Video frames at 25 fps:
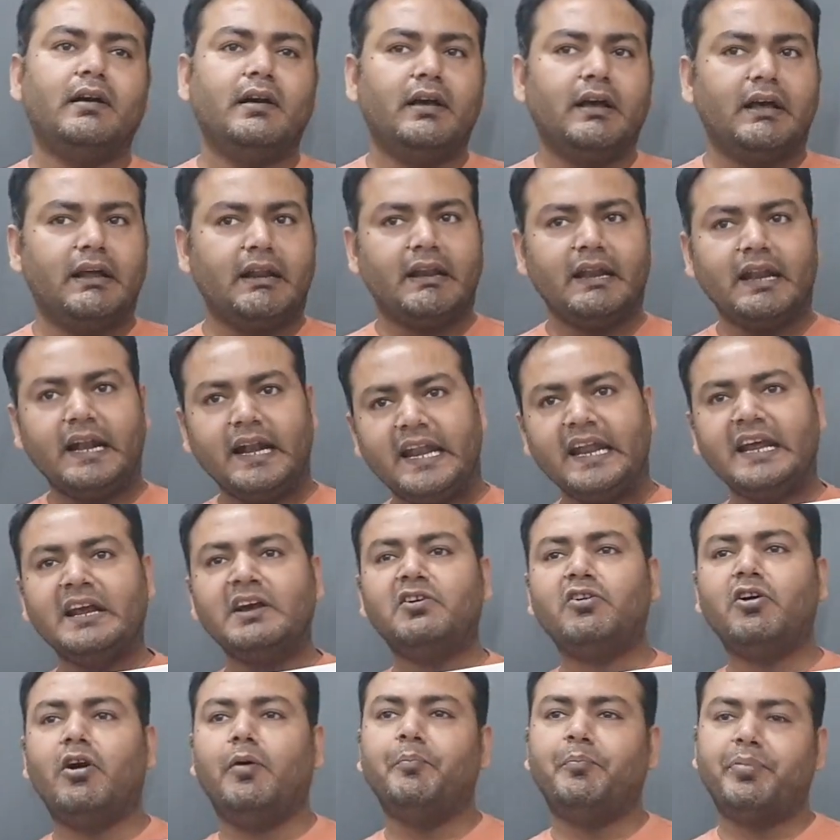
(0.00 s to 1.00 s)
reading
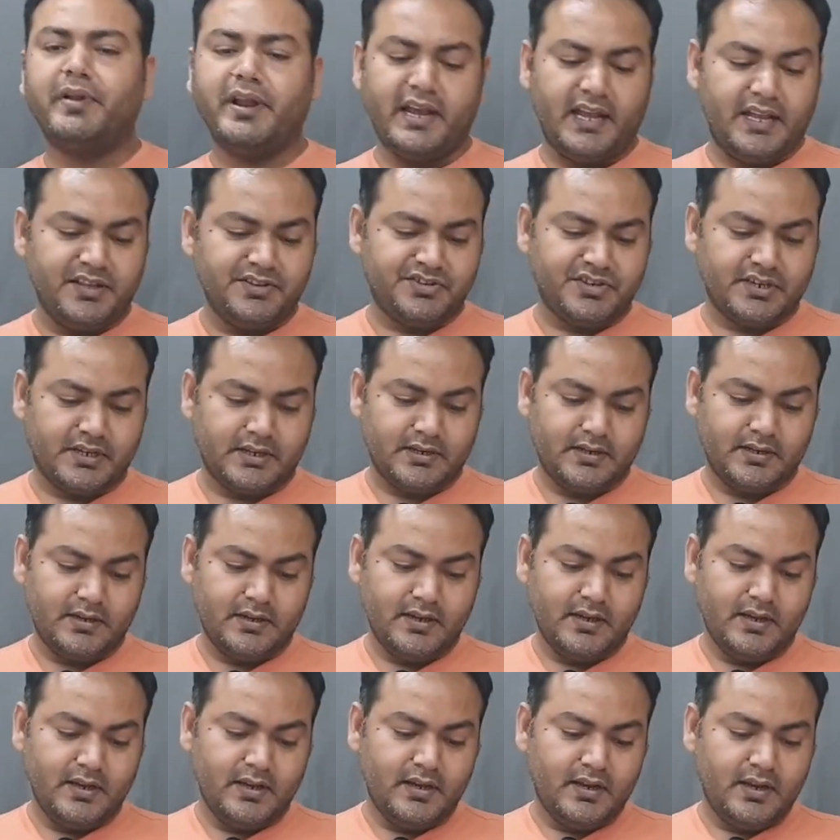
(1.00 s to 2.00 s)
comprehension.
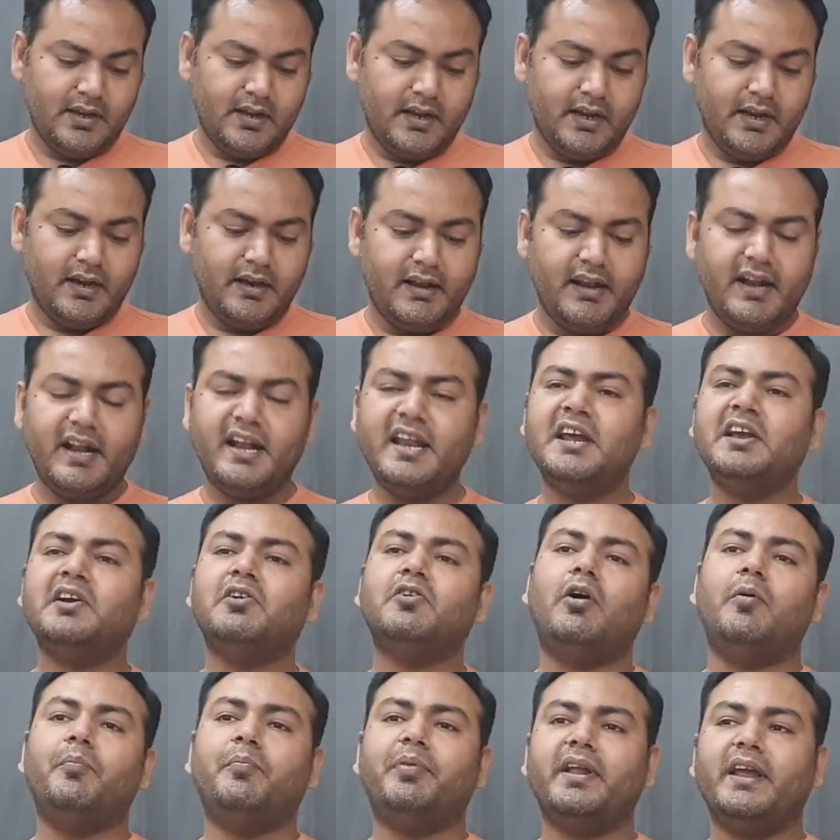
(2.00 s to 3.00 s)
Reading
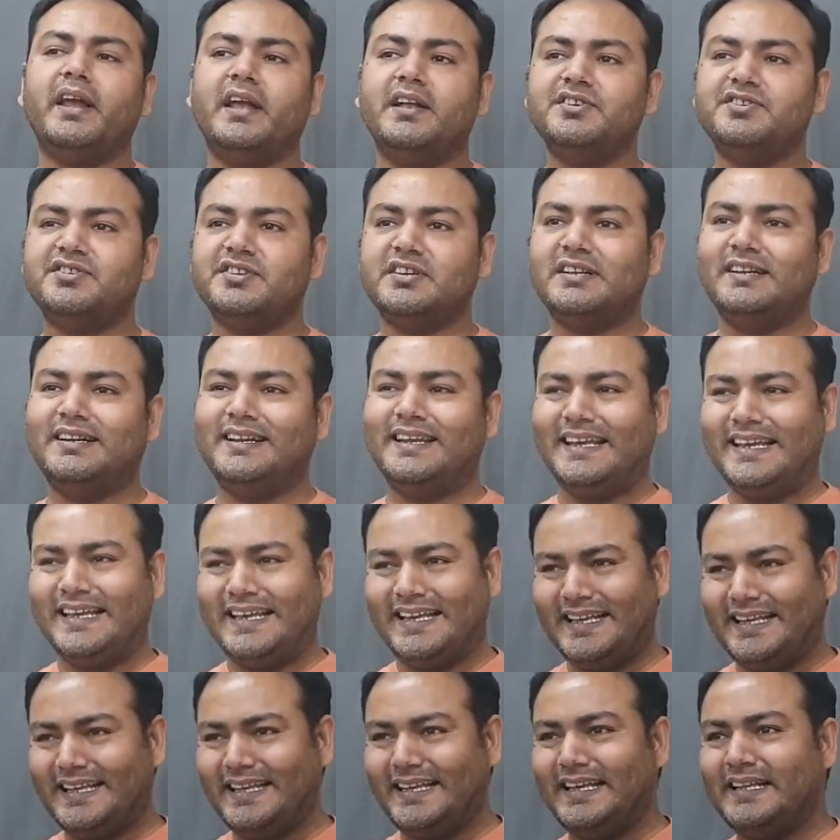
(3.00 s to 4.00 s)
comprehension
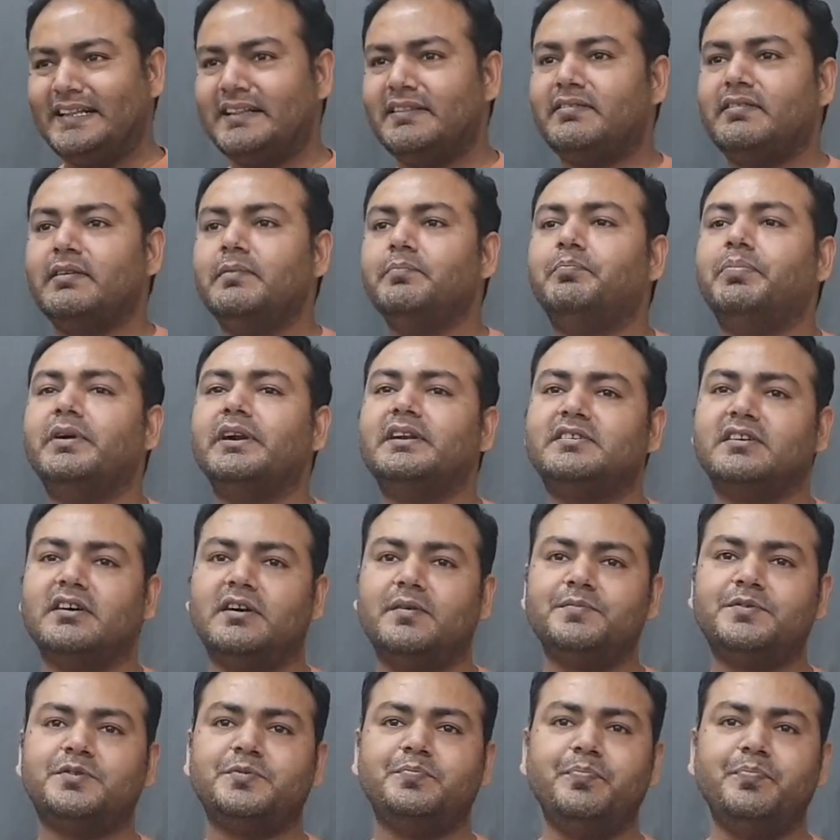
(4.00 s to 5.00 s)
in simple terms